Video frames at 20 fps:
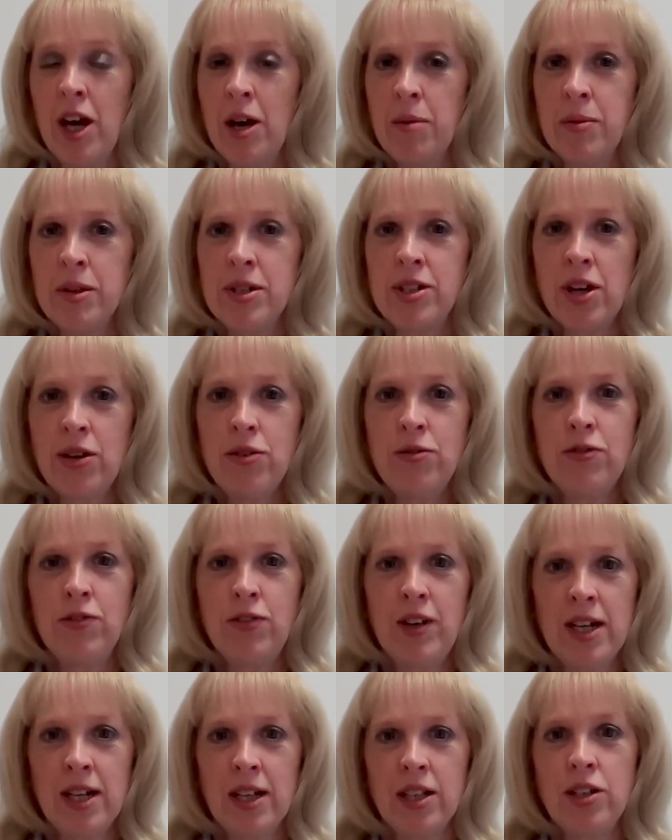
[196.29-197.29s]
But don't
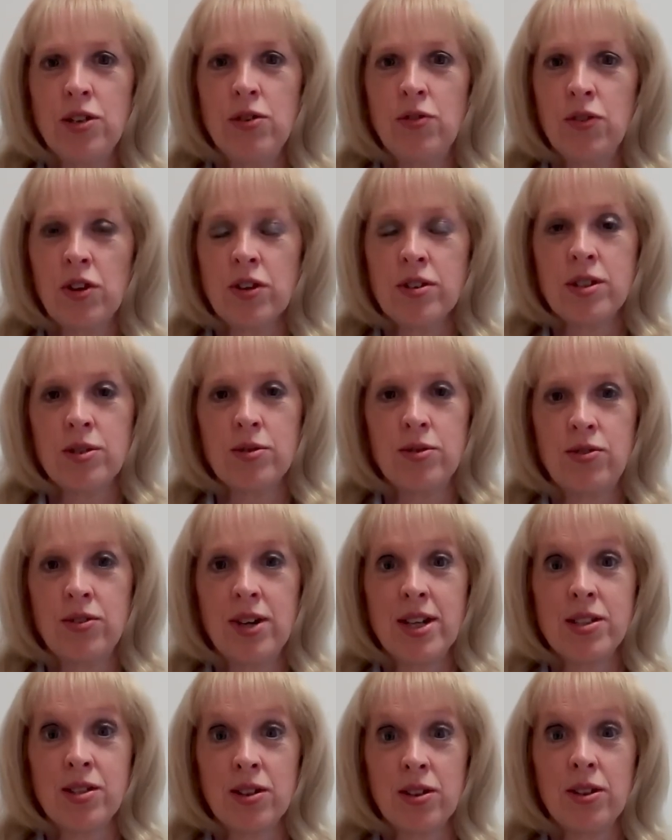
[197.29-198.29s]
feel you've got to
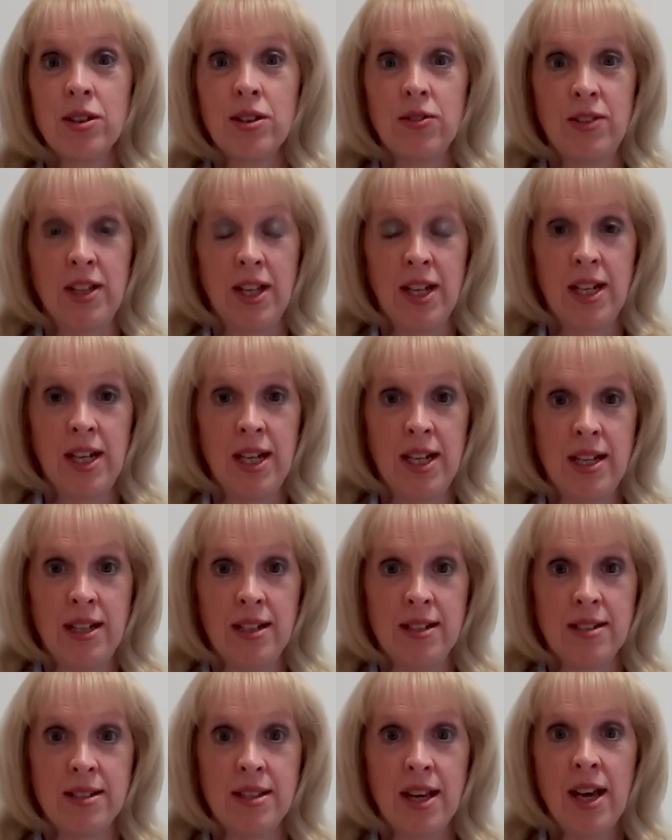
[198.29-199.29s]
address all of their
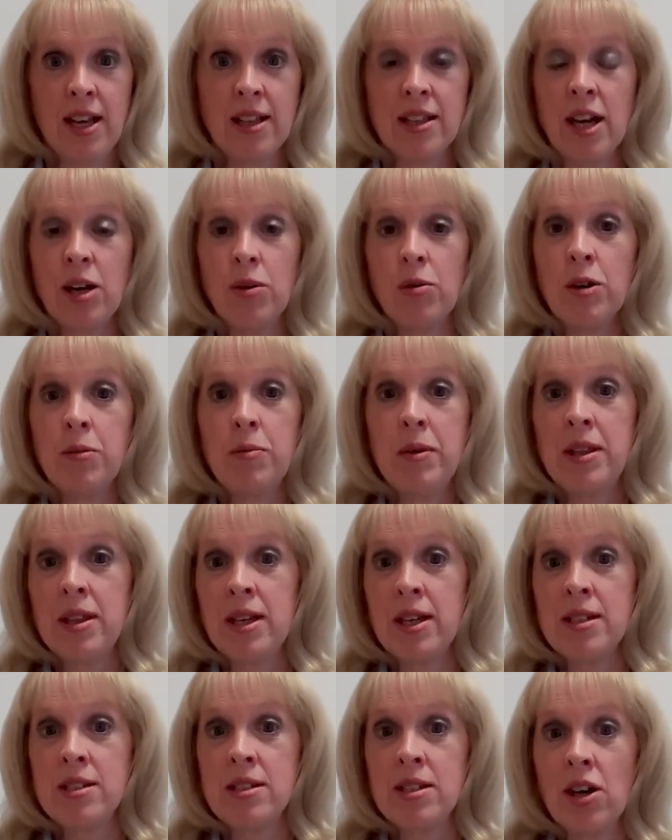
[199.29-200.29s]
needs. There will be
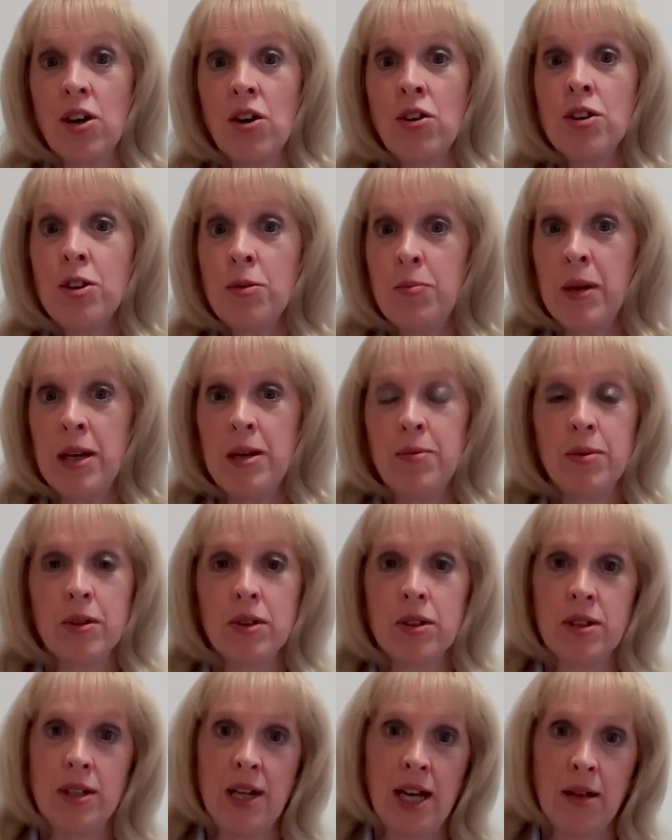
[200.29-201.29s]
things that other people
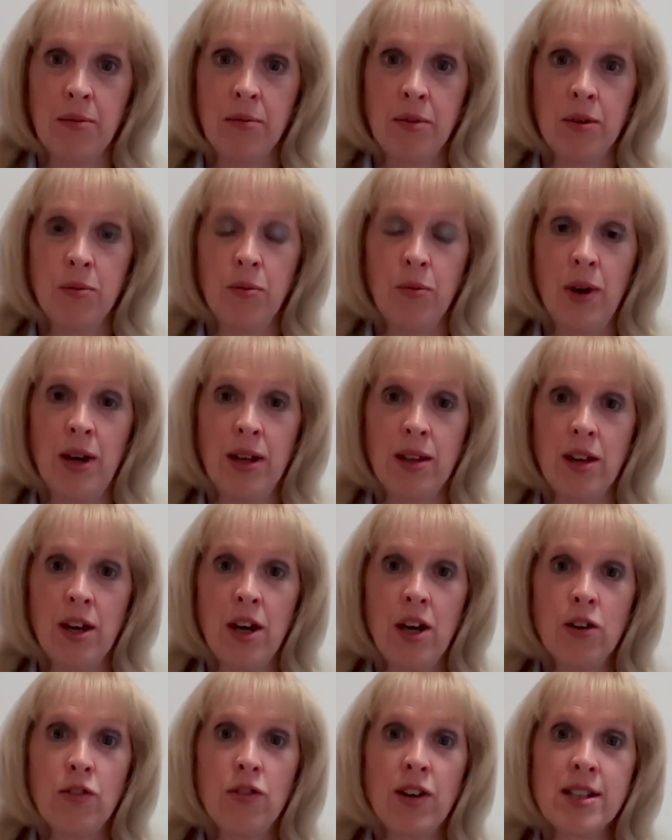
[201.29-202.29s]
can help them with.
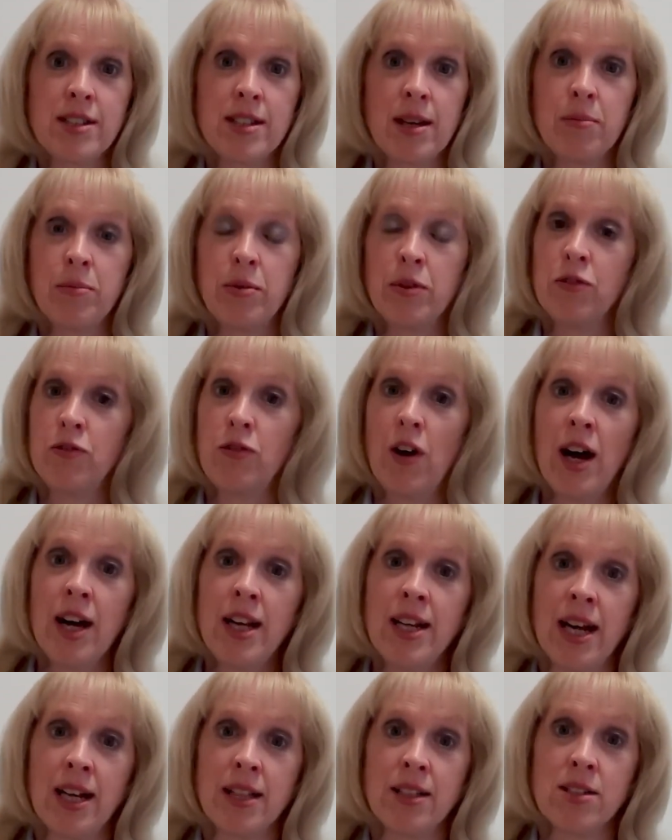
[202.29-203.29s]
For example,
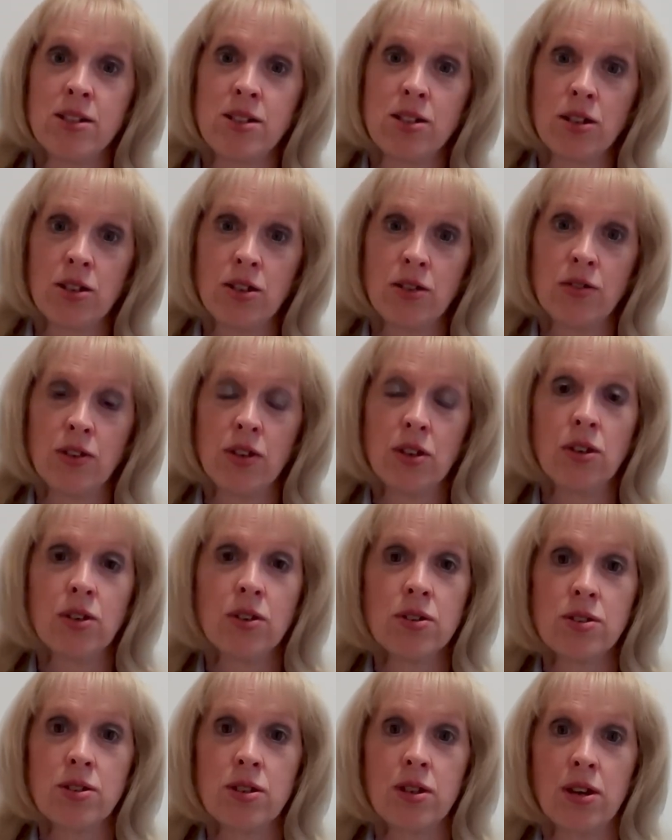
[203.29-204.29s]
finance to cover
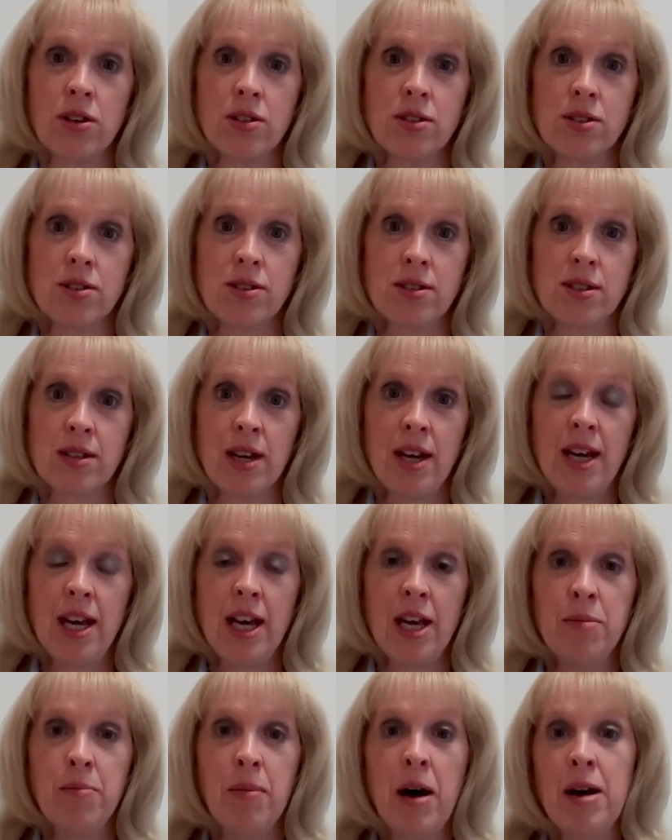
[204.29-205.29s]
course costs.
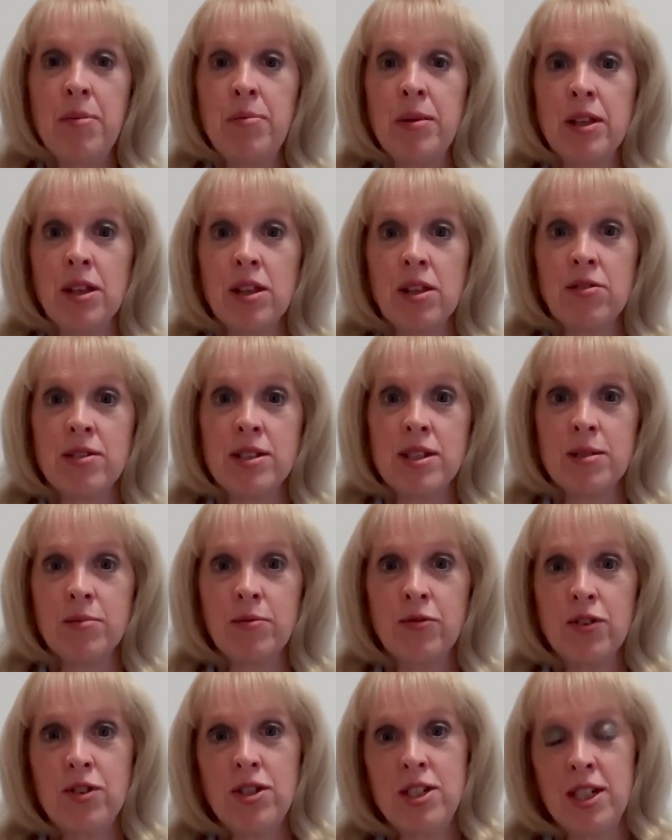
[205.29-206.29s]
It might be that there is some
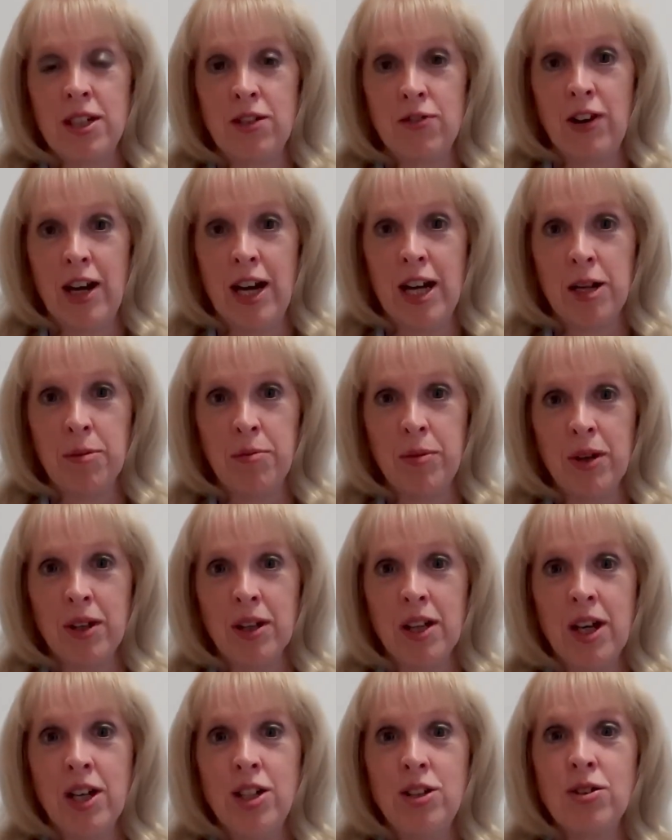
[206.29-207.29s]
funding available
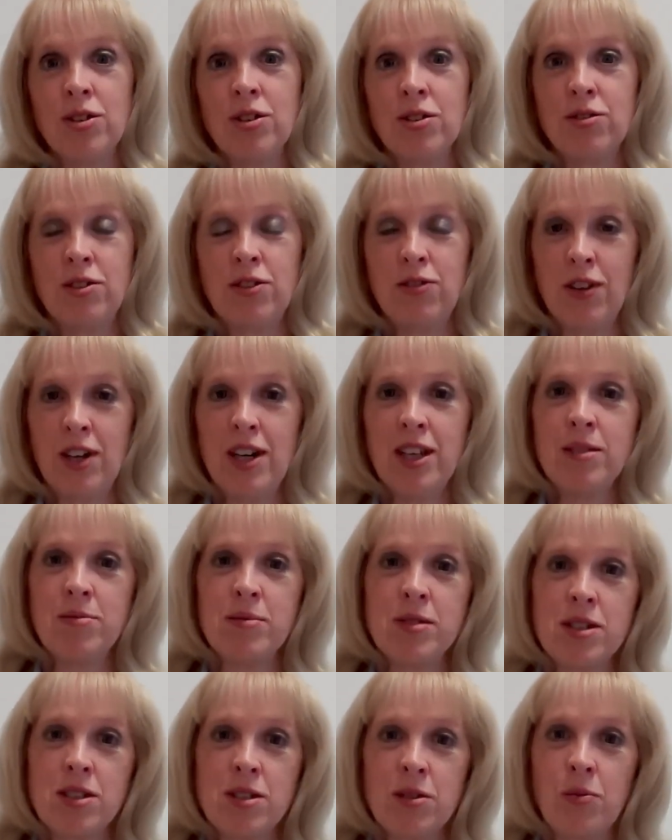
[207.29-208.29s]
and you could refer them
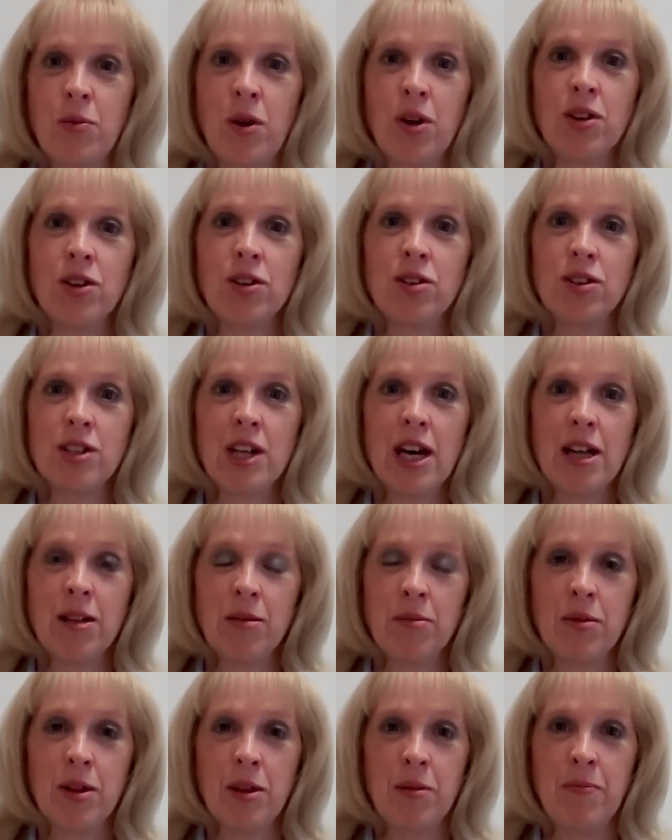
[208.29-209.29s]
to someone that could
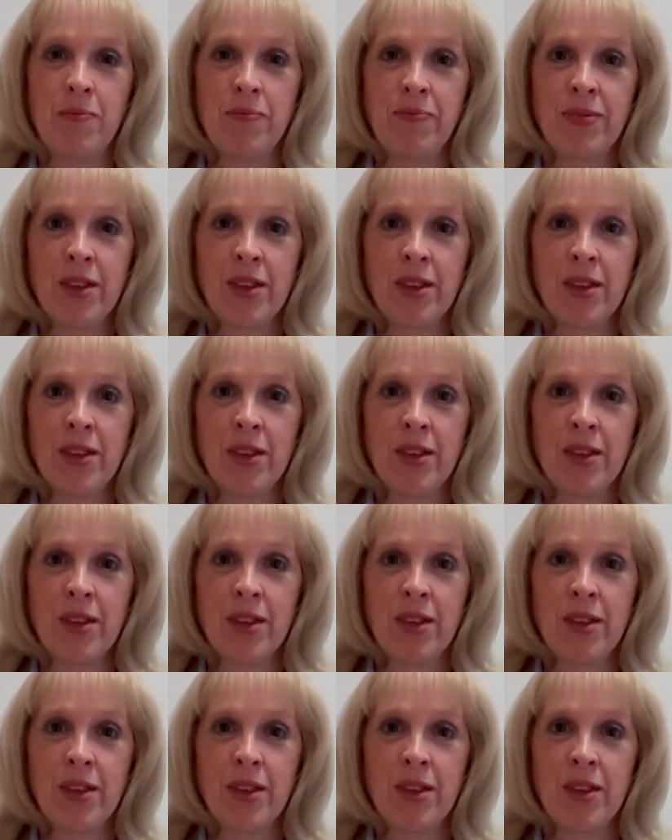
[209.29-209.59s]
help them.